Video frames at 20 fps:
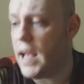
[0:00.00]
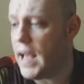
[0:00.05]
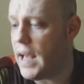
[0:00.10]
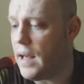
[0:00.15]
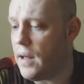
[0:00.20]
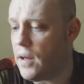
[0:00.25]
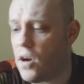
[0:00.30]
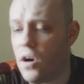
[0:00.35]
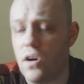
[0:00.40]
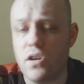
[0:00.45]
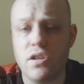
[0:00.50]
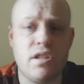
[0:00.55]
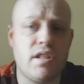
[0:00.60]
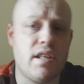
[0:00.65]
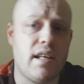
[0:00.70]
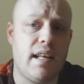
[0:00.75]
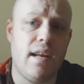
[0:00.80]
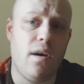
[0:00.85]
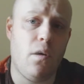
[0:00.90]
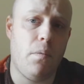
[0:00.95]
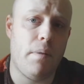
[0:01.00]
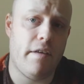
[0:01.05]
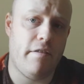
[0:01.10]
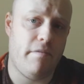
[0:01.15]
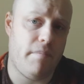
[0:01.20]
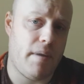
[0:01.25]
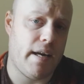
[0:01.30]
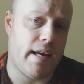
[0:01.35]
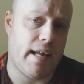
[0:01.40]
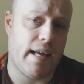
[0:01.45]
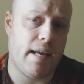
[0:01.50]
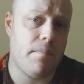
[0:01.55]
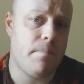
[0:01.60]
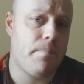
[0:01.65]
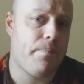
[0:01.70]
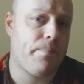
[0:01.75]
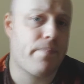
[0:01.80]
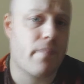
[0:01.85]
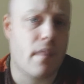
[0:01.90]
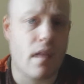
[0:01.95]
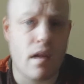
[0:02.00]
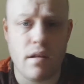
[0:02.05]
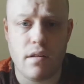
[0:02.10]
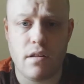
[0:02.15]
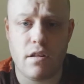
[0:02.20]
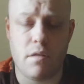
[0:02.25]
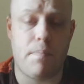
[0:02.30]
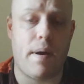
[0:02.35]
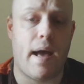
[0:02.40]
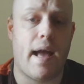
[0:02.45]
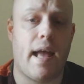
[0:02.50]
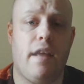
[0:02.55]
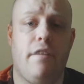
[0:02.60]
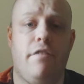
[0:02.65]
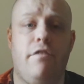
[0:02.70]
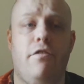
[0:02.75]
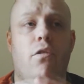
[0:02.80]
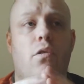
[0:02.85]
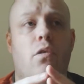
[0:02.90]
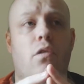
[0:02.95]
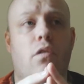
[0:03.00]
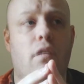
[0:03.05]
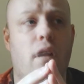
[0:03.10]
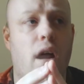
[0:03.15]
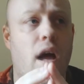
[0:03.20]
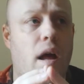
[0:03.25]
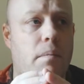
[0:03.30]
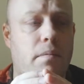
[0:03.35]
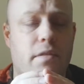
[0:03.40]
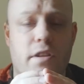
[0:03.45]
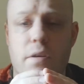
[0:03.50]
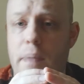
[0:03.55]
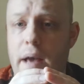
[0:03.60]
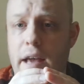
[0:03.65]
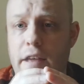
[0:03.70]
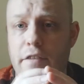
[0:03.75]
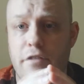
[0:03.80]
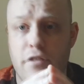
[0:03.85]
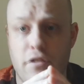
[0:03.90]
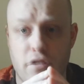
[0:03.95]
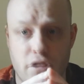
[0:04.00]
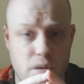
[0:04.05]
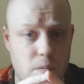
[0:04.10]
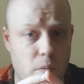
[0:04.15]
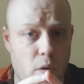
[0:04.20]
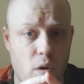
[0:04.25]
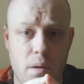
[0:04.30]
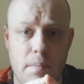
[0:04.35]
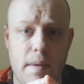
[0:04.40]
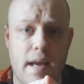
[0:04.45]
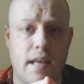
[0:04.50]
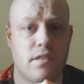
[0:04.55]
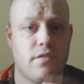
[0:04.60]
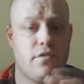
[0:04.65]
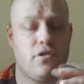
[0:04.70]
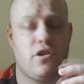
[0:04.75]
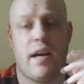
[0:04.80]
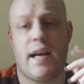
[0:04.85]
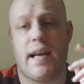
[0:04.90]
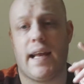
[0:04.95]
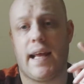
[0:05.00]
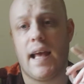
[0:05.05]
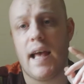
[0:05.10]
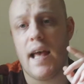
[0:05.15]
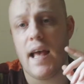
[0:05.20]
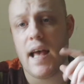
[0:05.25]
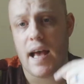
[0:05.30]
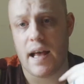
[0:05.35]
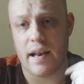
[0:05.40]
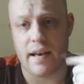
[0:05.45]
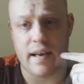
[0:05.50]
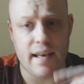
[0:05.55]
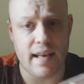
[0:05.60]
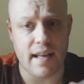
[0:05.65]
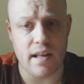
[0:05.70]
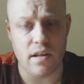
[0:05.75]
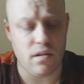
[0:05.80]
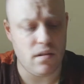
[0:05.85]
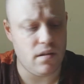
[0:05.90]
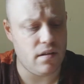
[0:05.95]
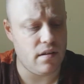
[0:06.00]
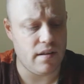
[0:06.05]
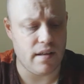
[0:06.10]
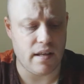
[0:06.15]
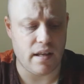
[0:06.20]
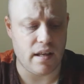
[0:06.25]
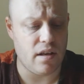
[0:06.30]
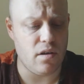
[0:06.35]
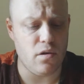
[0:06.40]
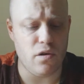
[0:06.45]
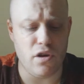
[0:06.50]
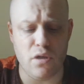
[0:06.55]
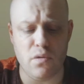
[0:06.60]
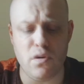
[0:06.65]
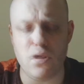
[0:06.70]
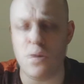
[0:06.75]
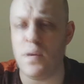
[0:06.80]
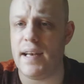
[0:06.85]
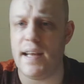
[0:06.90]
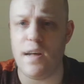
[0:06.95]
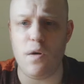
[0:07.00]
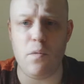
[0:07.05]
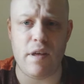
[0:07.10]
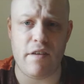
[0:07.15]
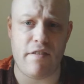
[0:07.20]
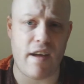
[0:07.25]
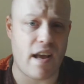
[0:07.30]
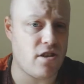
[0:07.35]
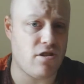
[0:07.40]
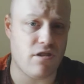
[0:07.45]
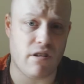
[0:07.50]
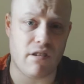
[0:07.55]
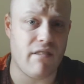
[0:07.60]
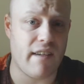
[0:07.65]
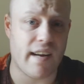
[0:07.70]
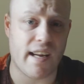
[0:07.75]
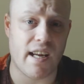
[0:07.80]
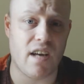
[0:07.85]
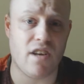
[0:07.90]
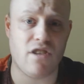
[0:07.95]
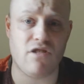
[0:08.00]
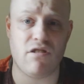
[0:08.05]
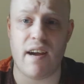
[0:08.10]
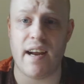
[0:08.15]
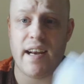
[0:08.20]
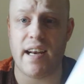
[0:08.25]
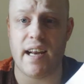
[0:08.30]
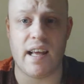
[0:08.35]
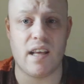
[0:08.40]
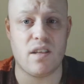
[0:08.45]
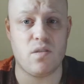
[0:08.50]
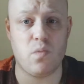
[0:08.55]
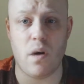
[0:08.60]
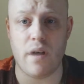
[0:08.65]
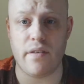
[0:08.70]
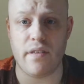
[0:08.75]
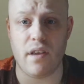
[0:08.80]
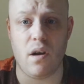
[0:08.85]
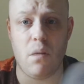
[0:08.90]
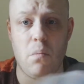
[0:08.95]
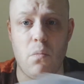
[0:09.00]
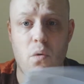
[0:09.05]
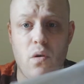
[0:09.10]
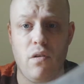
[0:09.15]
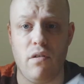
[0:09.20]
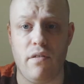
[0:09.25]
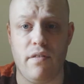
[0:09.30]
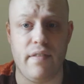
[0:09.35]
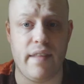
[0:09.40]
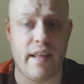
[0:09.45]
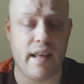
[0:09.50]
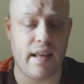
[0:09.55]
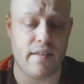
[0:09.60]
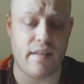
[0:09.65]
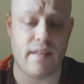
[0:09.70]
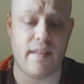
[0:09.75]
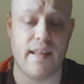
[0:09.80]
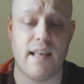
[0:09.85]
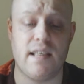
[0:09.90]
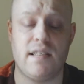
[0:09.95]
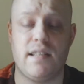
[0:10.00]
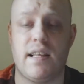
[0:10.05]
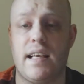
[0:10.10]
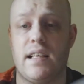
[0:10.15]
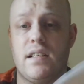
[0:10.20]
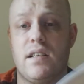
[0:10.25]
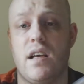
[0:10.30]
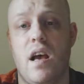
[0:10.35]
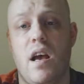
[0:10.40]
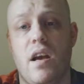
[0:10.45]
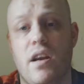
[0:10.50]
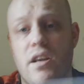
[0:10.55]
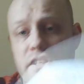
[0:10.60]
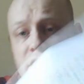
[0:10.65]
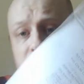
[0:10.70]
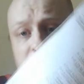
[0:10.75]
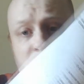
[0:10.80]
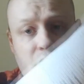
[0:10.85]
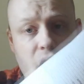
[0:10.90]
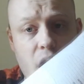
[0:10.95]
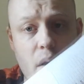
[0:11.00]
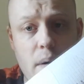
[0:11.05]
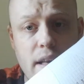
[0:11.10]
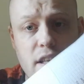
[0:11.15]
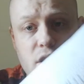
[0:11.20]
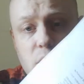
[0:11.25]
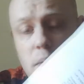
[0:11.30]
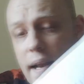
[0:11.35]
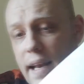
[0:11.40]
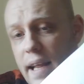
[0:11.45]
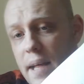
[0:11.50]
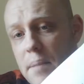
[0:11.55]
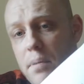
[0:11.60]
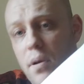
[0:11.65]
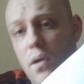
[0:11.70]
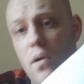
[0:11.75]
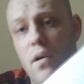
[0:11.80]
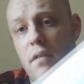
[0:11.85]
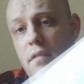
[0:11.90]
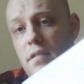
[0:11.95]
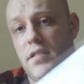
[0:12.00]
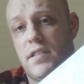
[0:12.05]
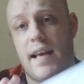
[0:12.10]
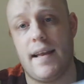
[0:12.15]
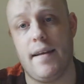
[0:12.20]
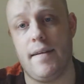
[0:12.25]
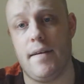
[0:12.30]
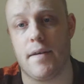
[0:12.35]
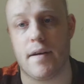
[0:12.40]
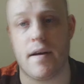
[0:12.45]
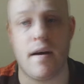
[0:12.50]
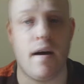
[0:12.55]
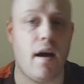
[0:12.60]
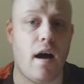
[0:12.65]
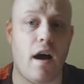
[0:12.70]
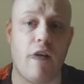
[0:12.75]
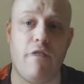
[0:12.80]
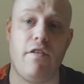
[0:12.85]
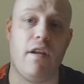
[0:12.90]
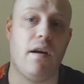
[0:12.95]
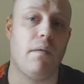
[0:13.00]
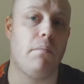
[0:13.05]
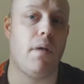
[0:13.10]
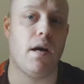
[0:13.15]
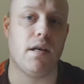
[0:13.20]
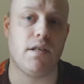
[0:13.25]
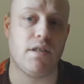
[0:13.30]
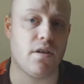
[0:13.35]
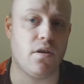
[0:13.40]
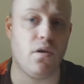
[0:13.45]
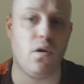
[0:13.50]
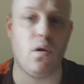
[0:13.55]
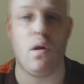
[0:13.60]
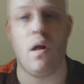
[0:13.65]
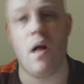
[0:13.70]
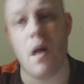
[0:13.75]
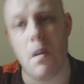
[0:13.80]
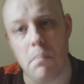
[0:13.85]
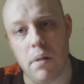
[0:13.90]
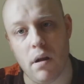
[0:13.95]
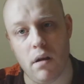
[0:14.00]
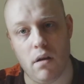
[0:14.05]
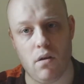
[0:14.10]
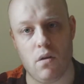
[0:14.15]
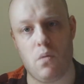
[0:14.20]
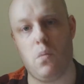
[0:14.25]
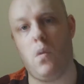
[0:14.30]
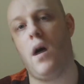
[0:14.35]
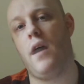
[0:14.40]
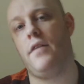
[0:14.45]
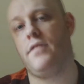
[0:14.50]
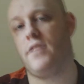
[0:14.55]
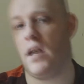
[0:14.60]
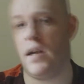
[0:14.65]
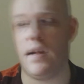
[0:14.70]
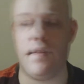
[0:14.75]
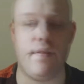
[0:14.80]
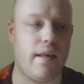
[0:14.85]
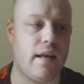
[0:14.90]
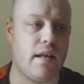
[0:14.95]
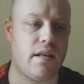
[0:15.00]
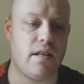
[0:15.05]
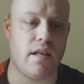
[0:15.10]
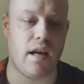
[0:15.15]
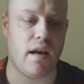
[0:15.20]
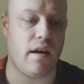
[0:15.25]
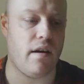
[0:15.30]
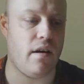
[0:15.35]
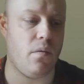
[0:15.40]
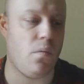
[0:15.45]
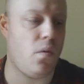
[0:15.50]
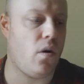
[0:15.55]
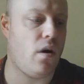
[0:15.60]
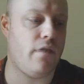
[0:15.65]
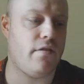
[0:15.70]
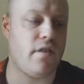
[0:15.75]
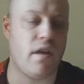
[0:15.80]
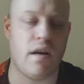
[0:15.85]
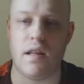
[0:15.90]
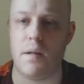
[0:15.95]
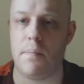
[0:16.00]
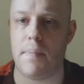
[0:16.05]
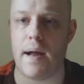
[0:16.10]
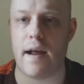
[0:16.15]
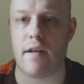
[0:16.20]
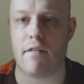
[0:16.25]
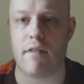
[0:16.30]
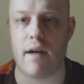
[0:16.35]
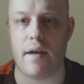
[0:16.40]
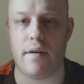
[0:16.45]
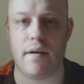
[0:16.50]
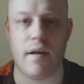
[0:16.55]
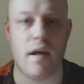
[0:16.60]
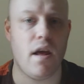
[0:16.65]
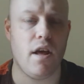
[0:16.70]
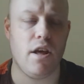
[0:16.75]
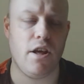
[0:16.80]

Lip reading: It costs a little bit of money to pay for small amounts of training, and you do a little bit of extracurricular training. It's worth a lot more than these things, because you can go into any employer and say, look, I flunked my score, but look what I've done in the background.